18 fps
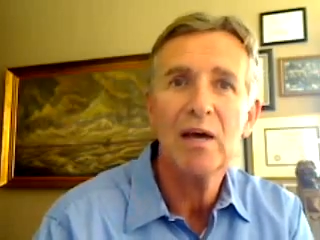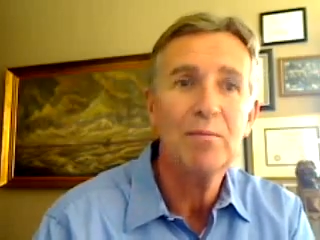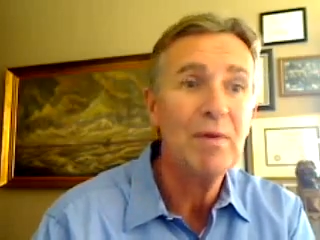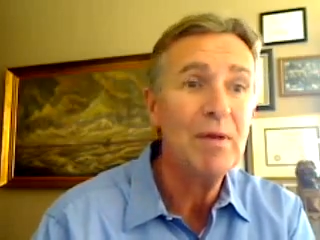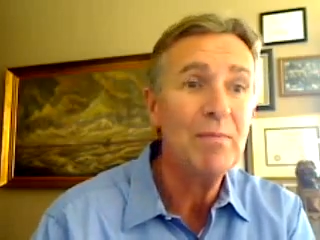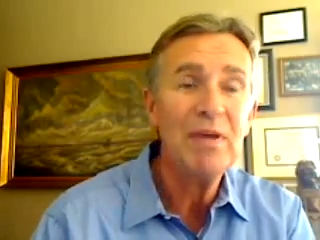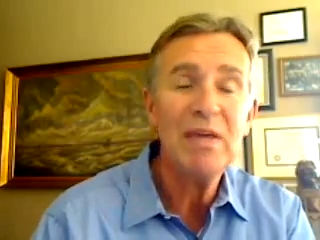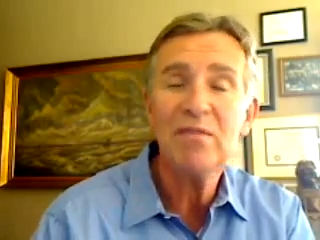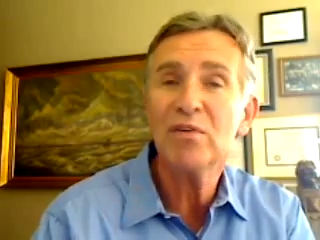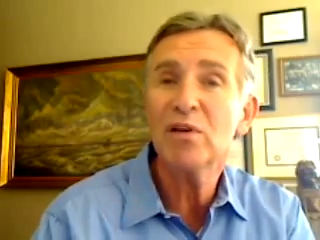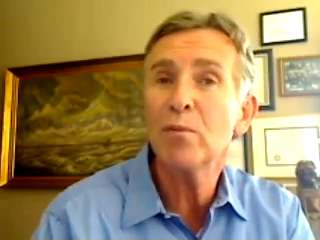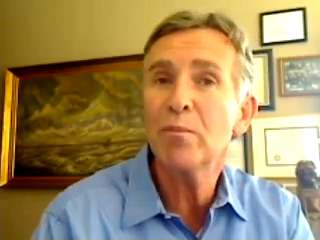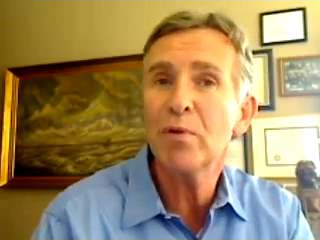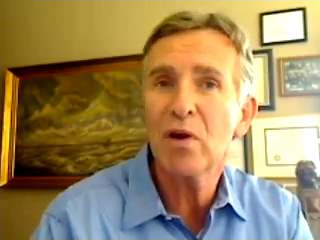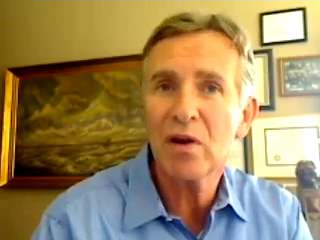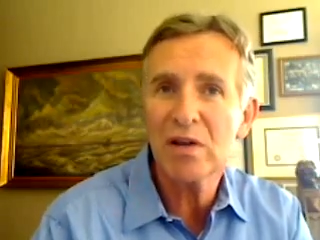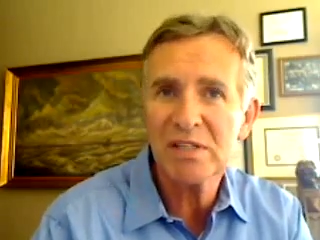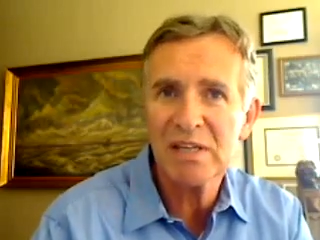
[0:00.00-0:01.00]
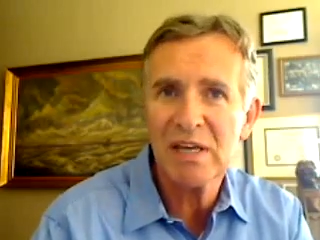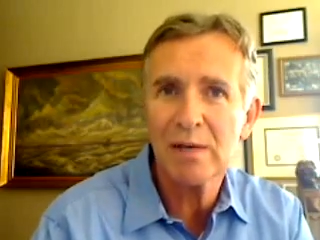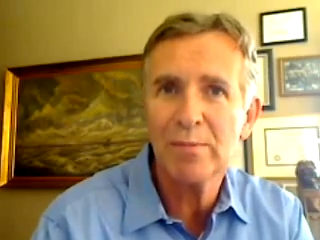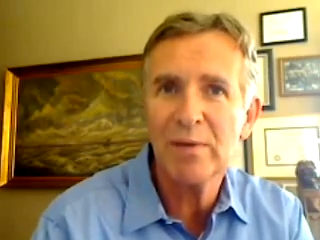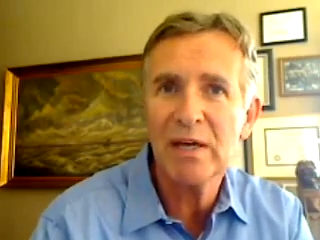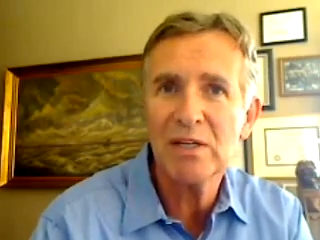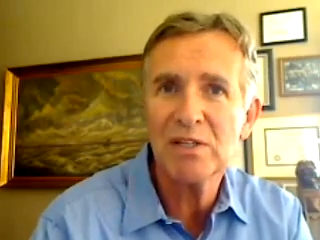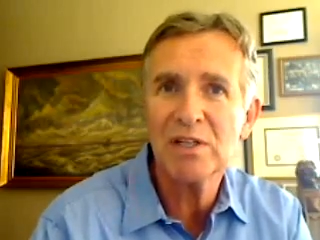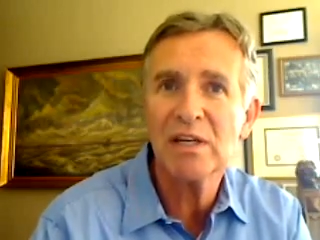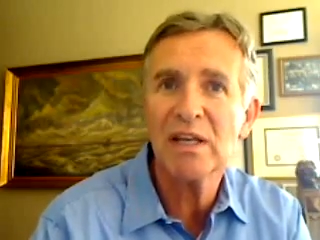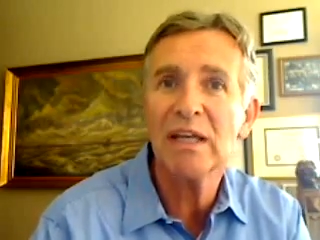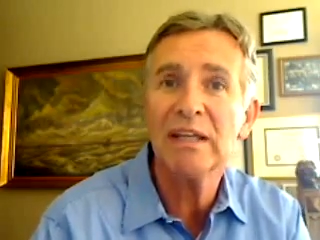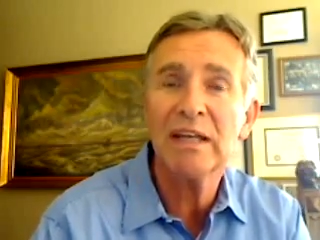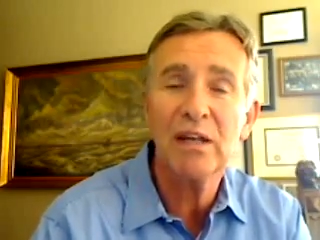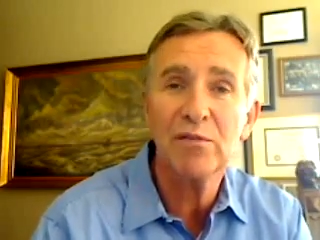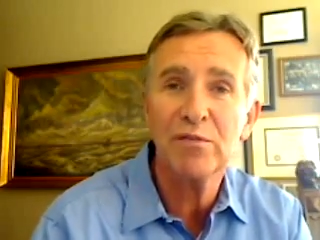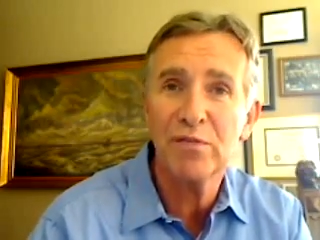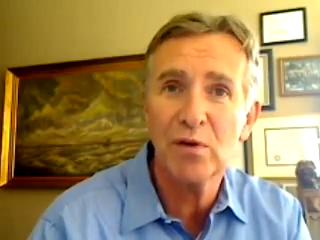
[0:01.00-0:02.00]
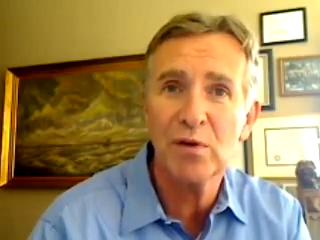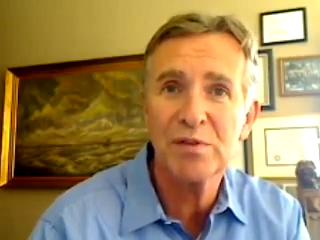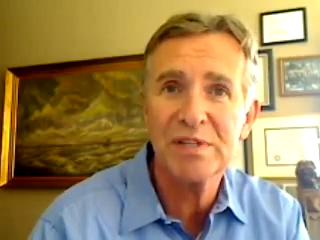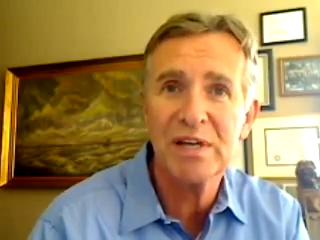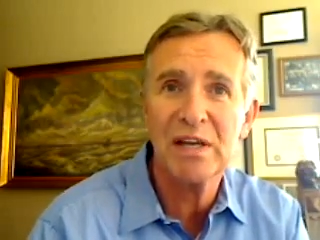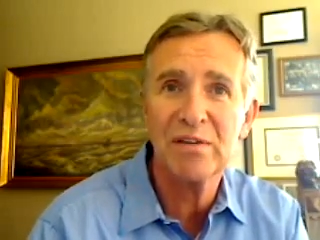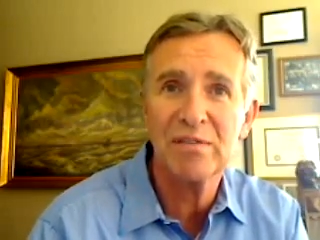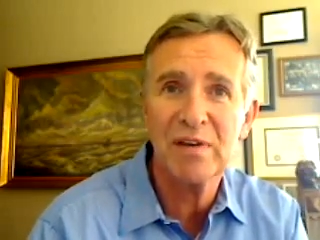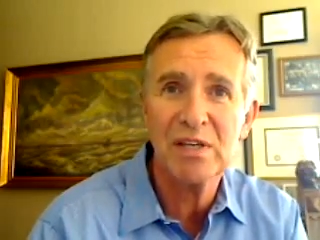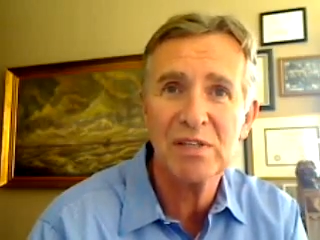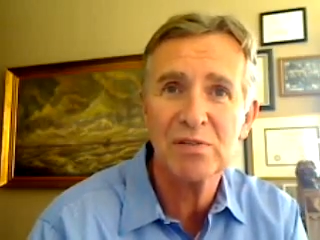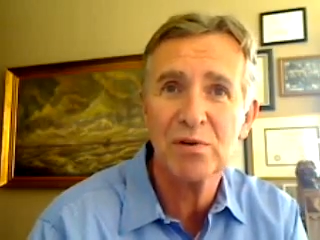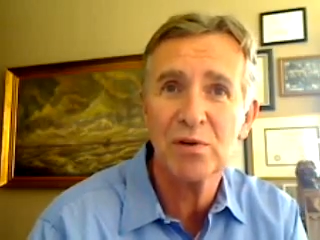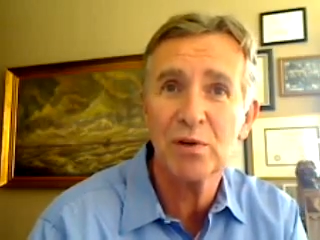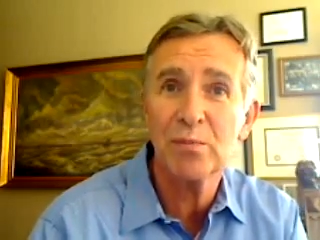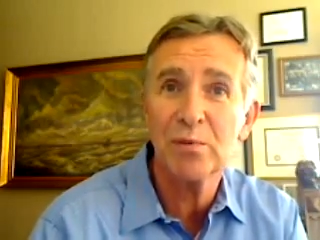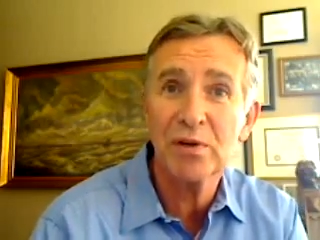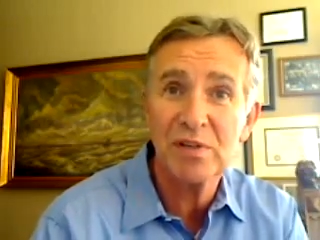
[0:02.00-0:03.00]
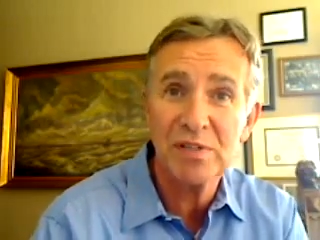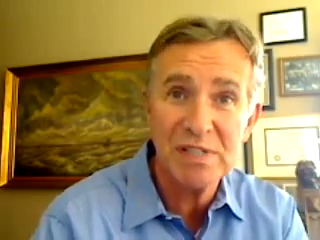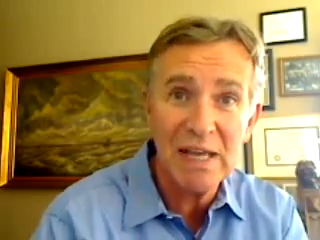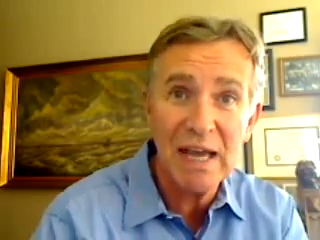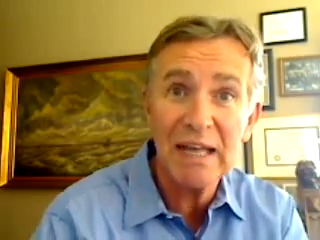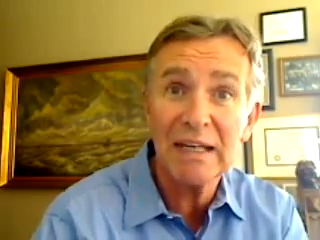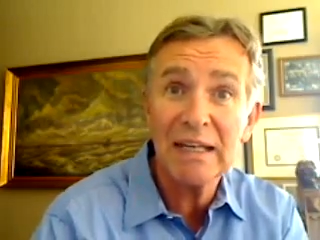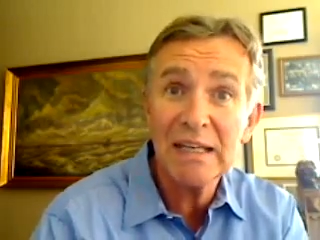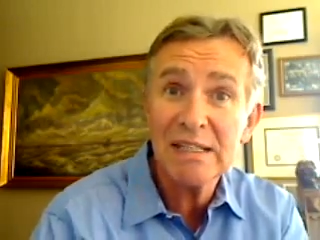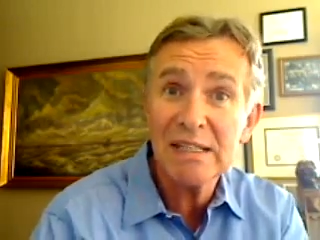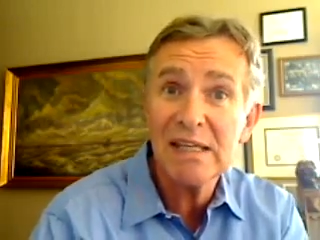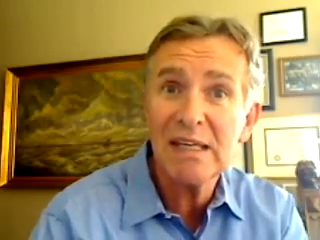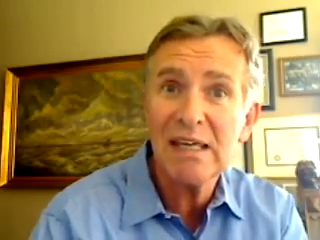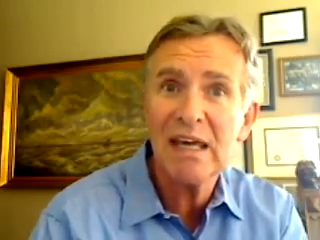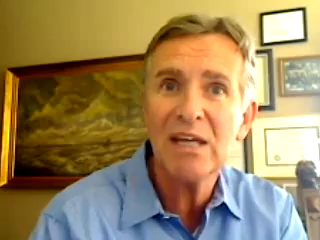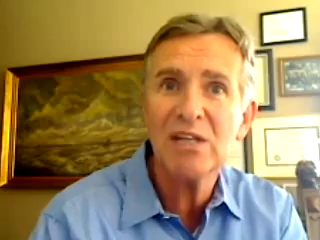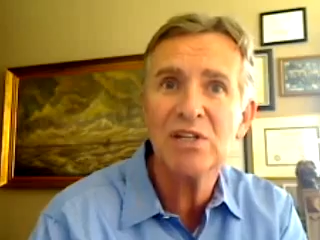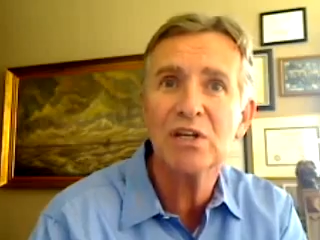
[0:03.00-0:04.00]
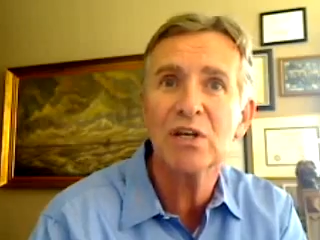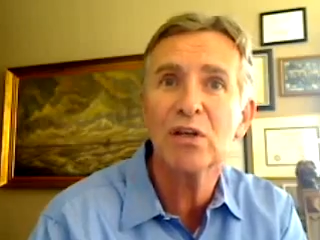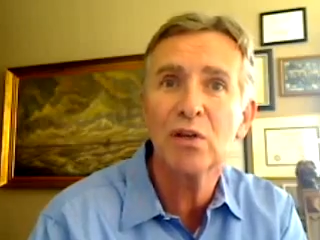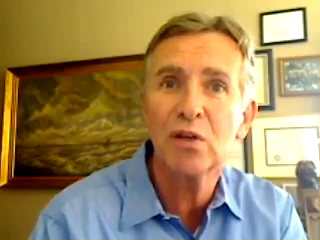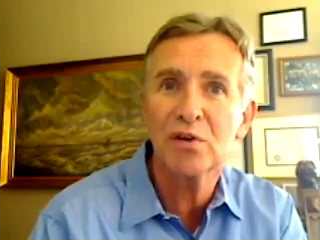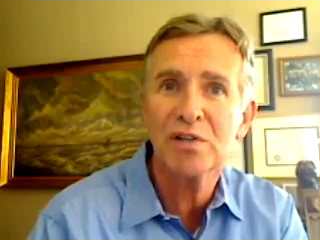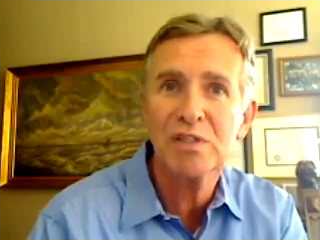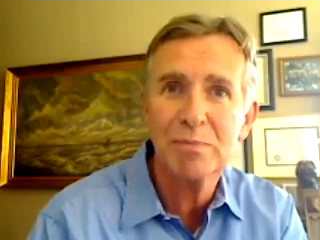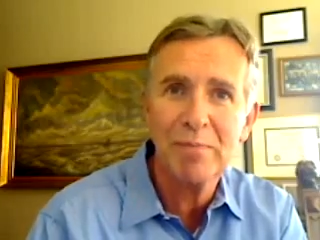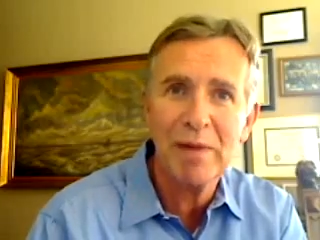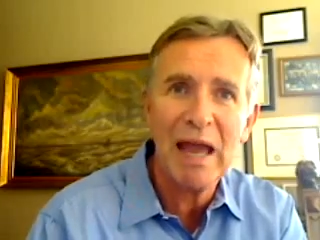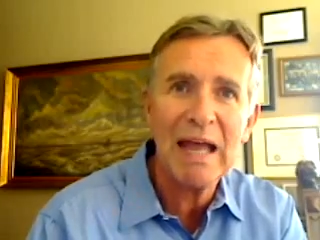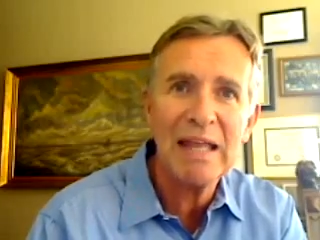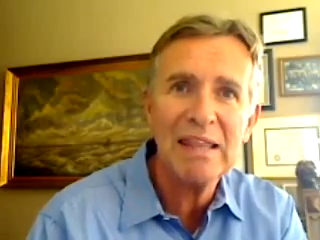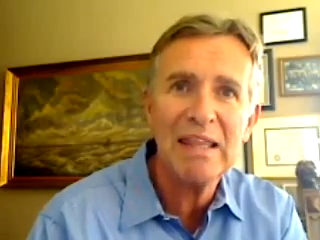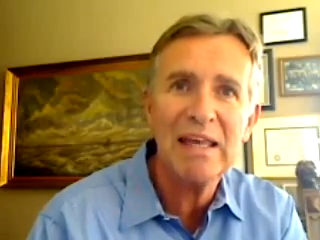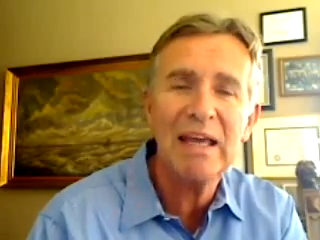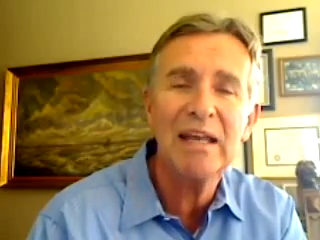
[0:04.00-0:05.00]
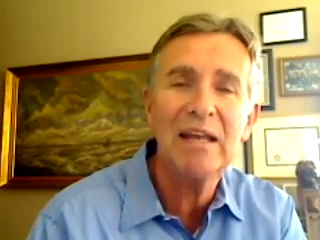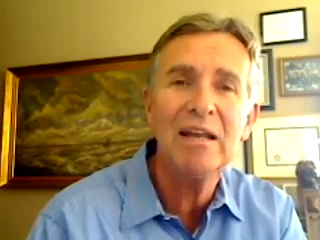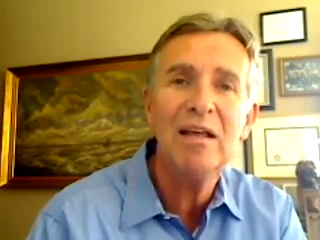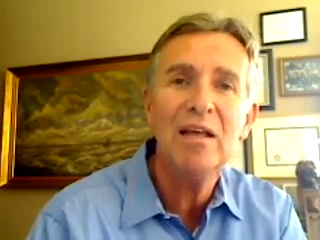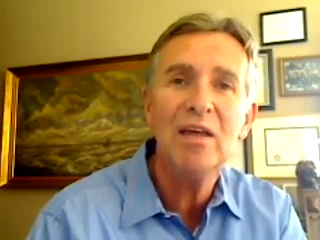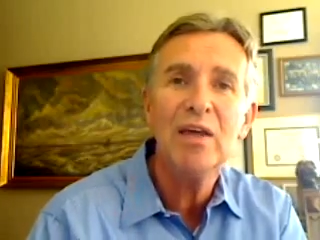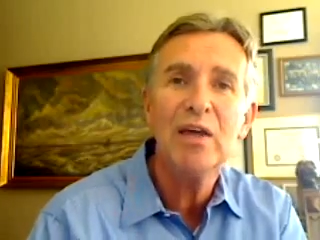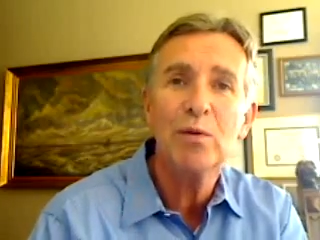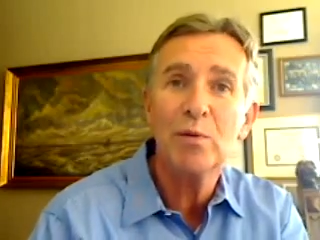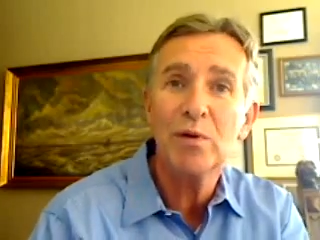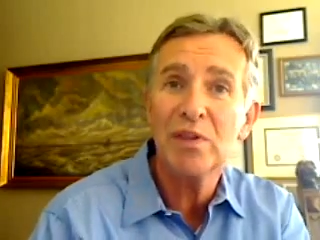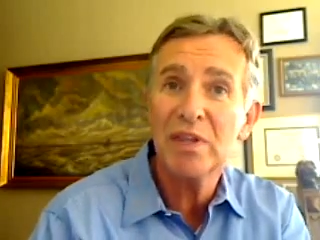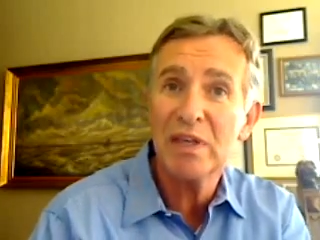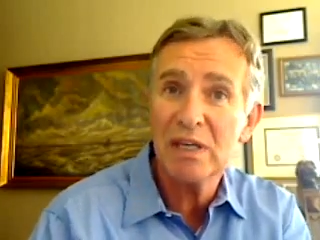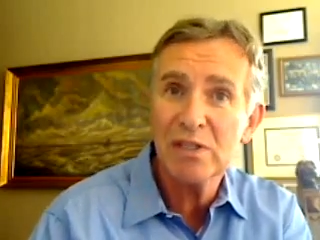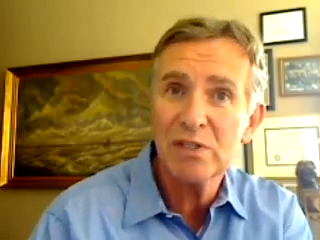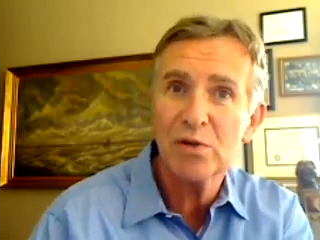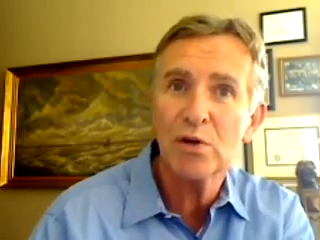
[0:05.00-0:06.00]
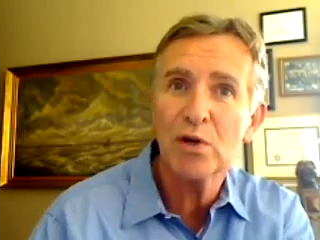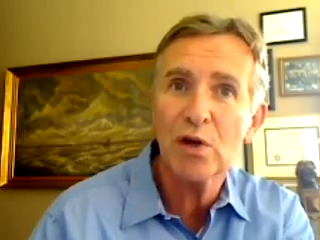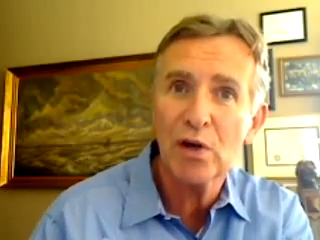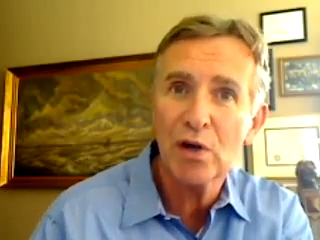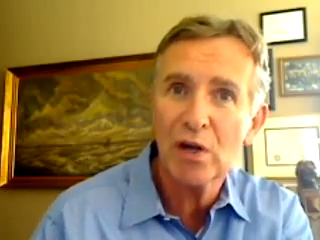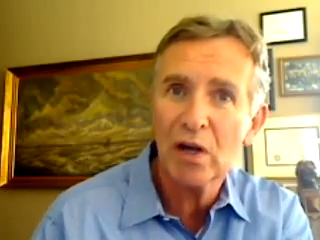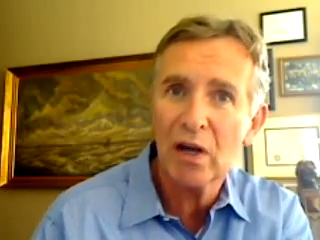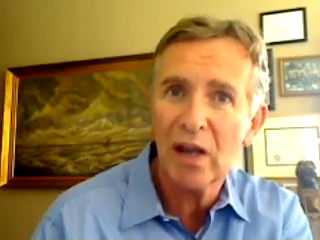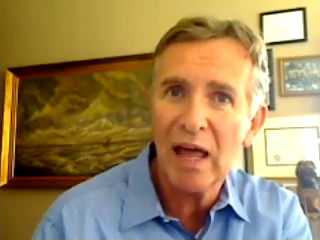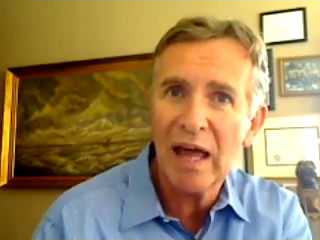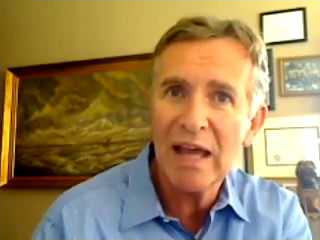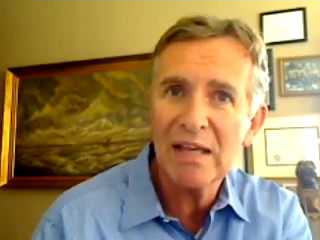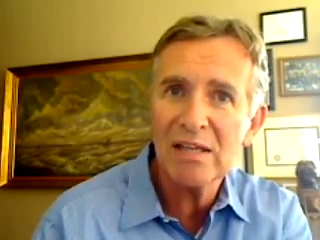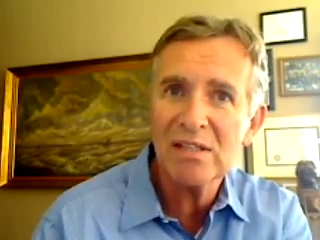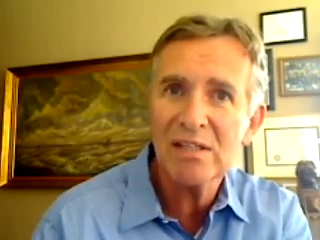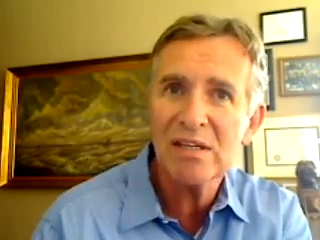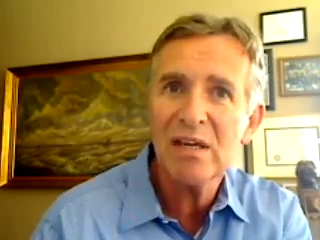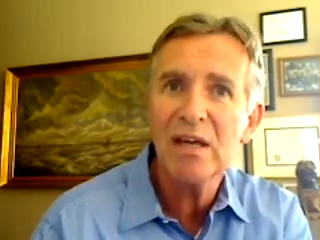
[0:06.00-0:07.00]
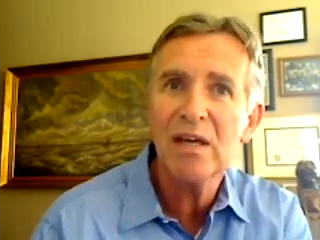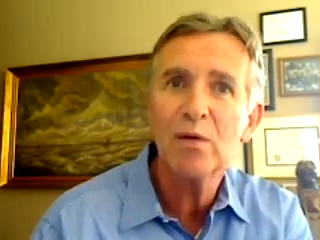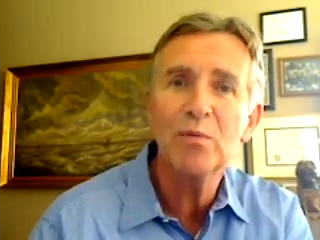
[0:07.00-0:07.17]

maybe even a part-time agent, and then it falls out of escrow because that listing agent looks bad then with his or her client,